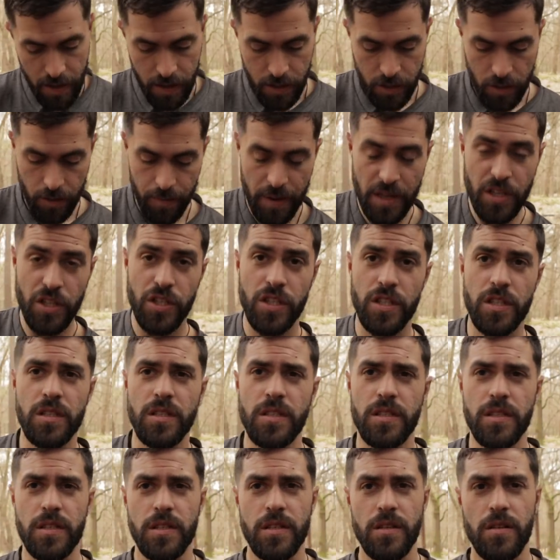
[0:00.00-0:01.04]
So I
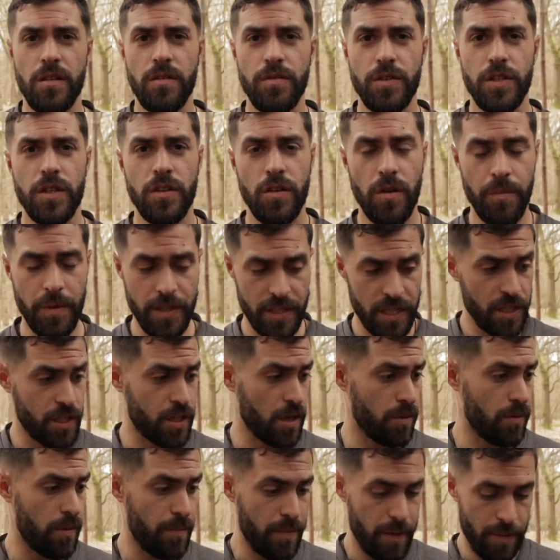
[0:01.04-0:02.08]
mentioned, obviously I've got my
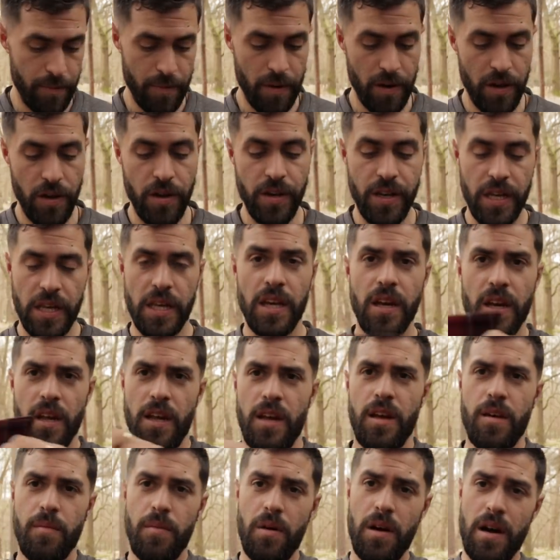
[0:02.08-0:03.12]
t-shirt with me and my hoodie,
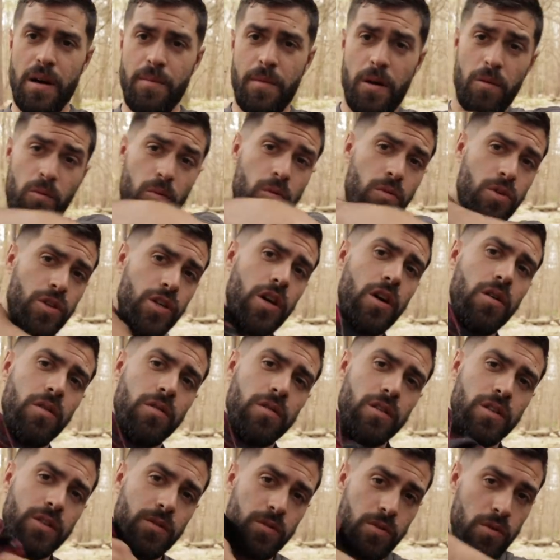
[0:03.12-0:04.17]
but I had my wool shirt
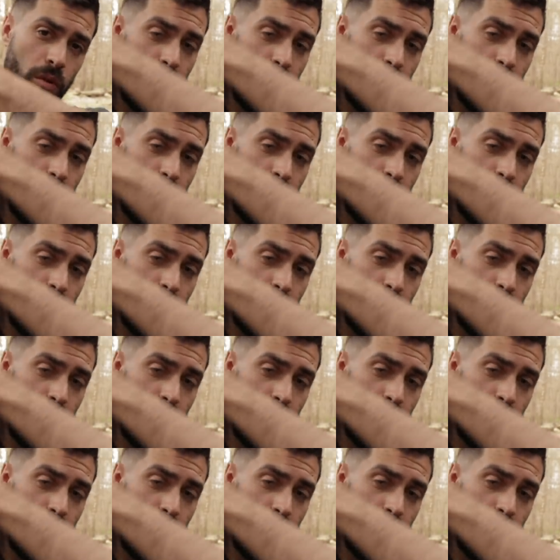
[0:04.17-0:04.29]
on because it was